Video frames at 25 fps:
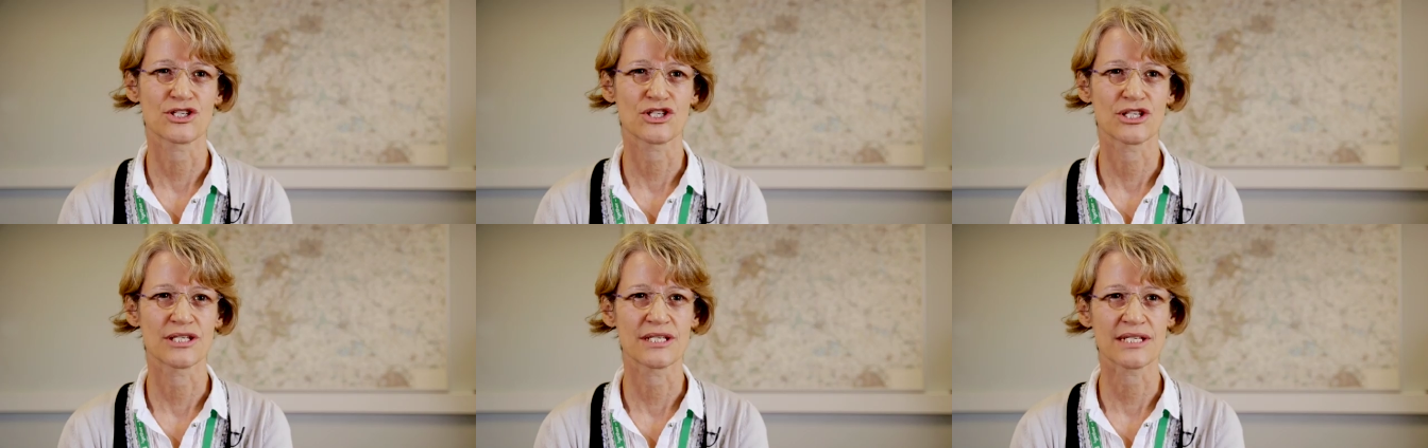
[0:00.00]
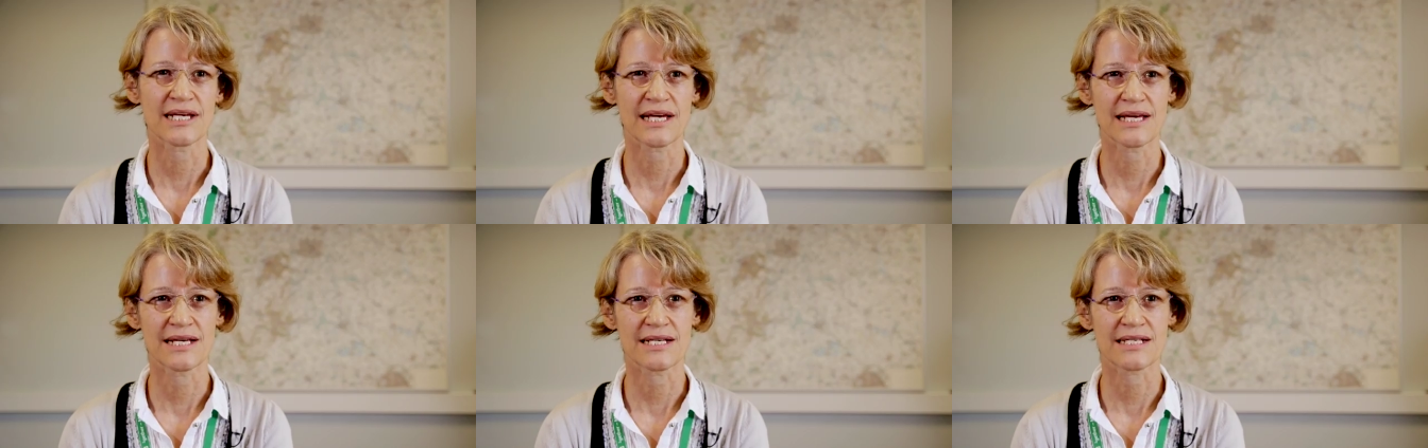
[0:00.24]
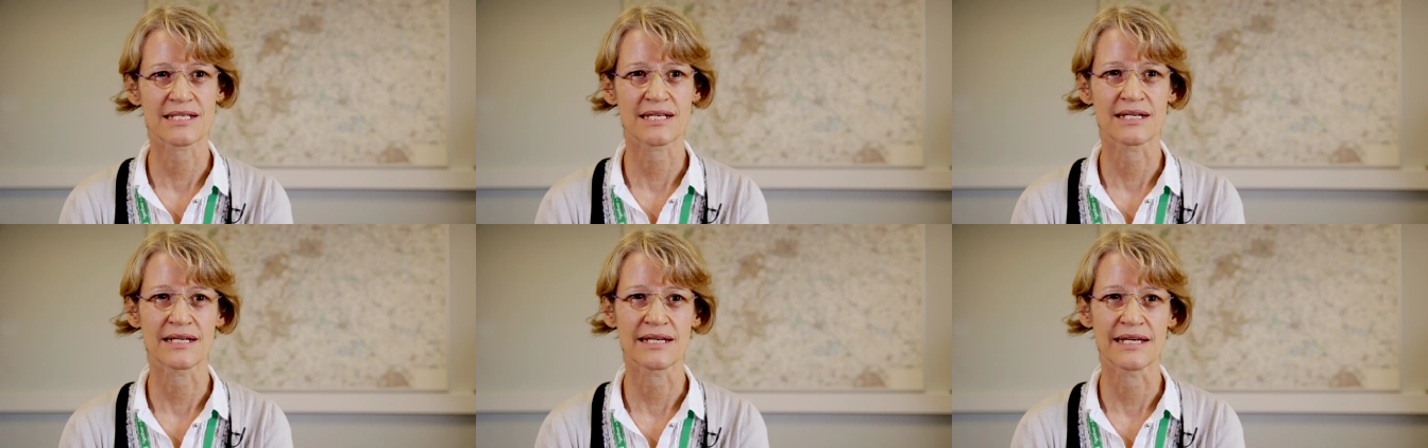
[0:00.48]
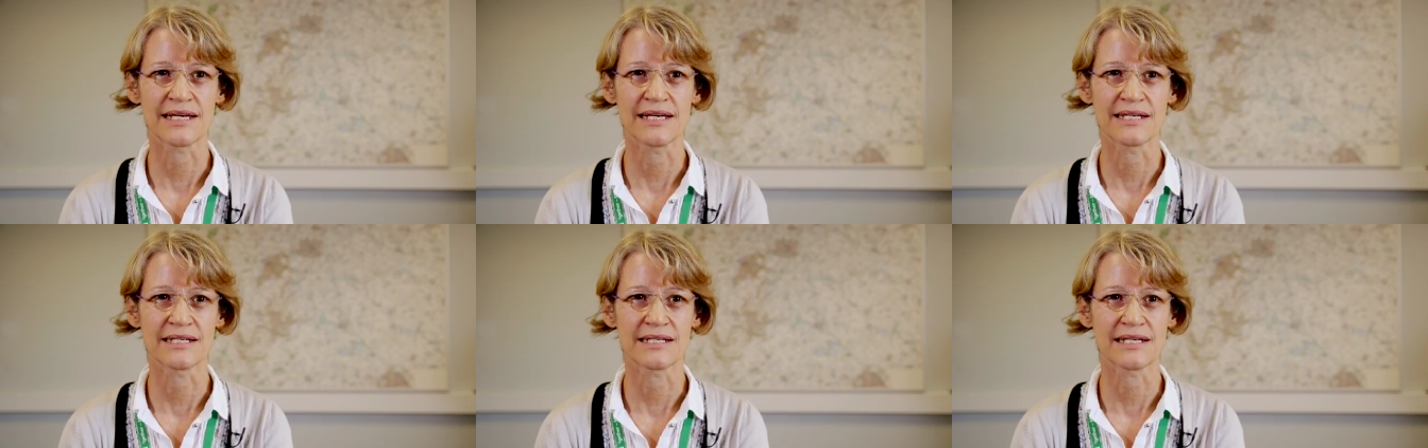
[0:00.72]
She takes a
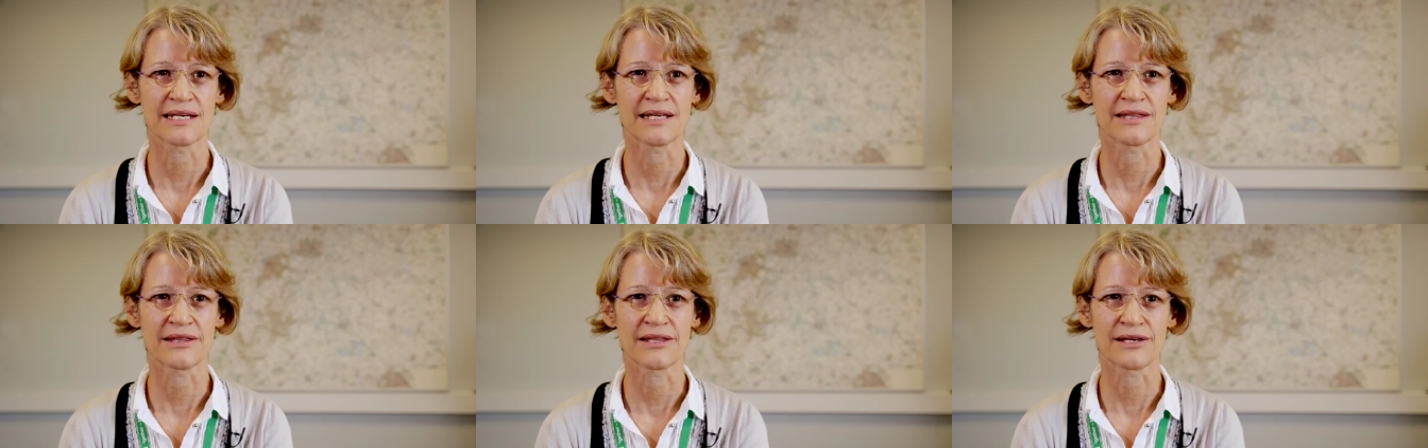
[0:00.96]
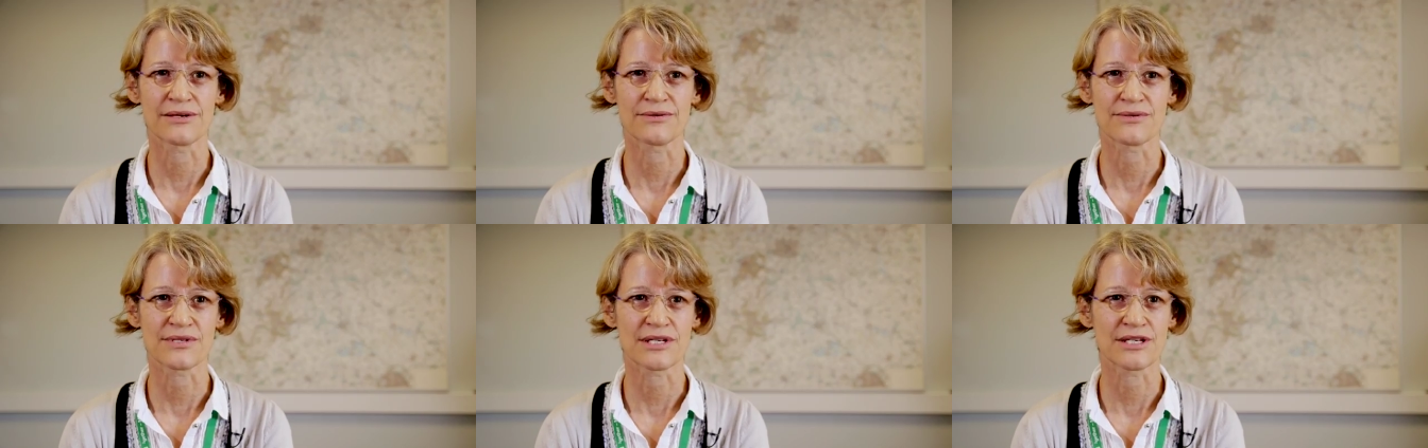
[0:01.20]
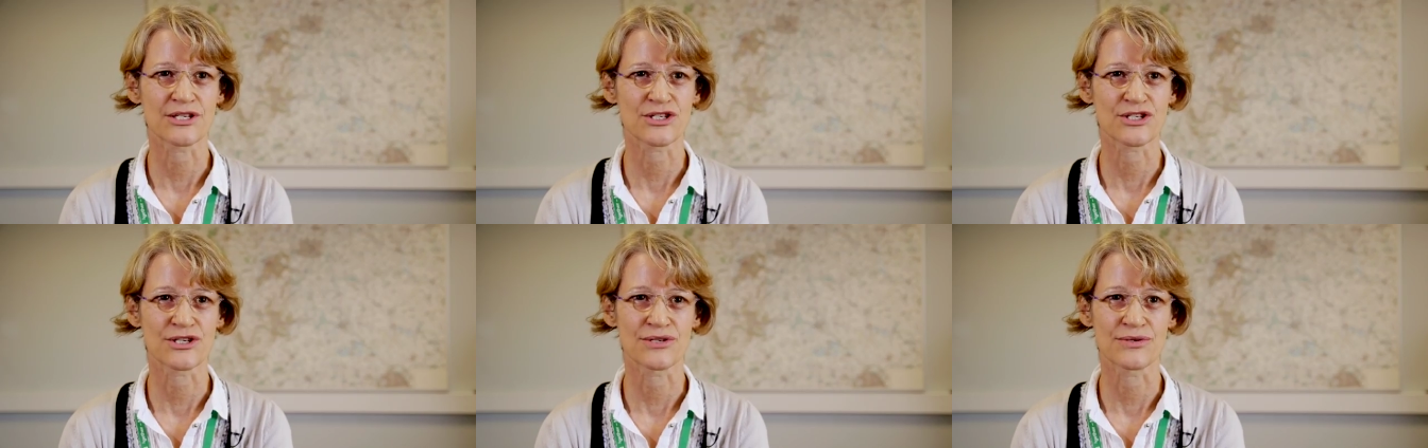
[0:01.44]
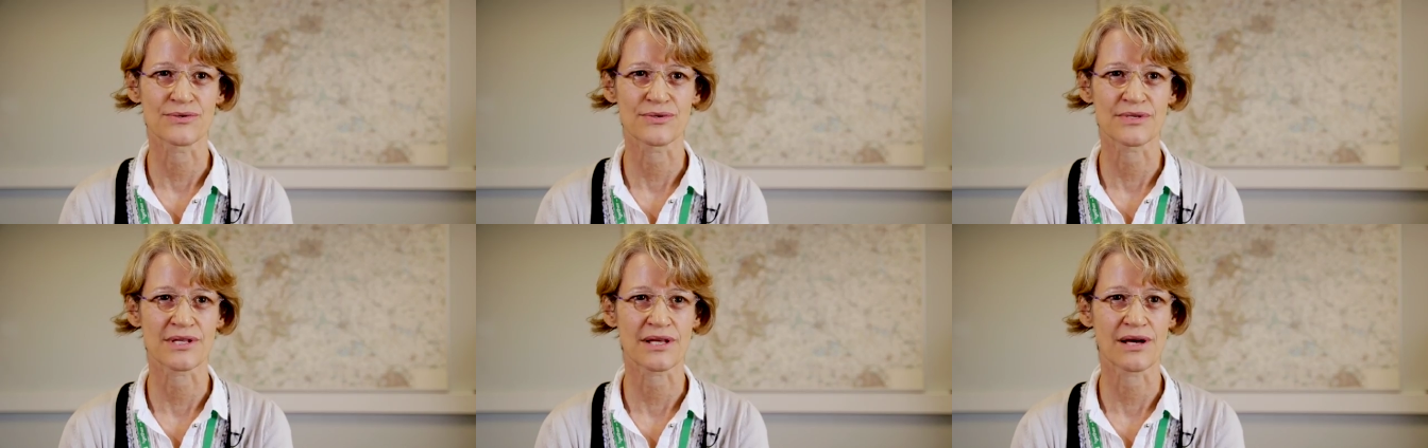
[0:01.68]
lead in those
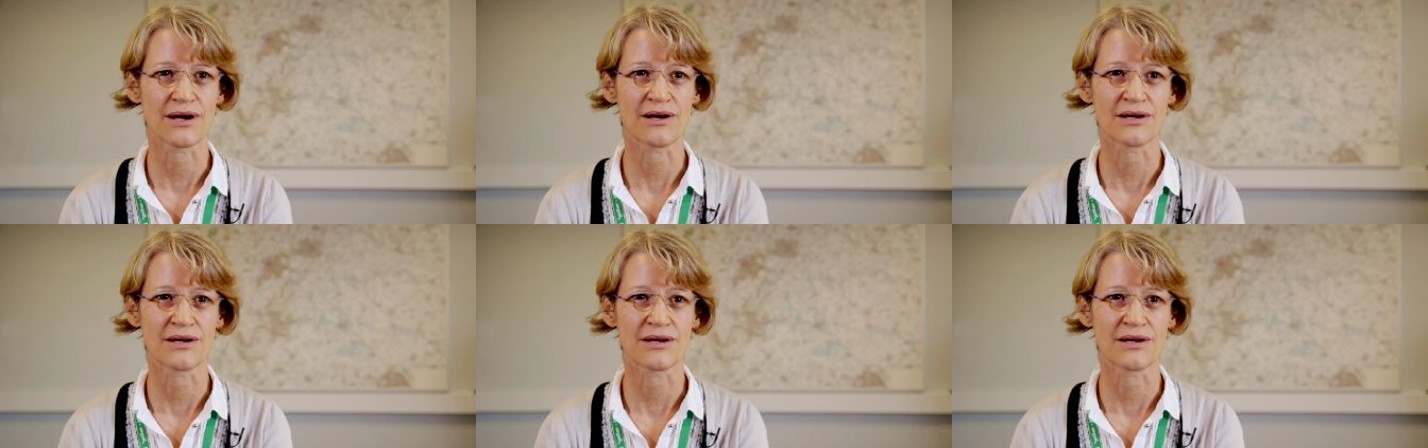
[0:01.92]
issues that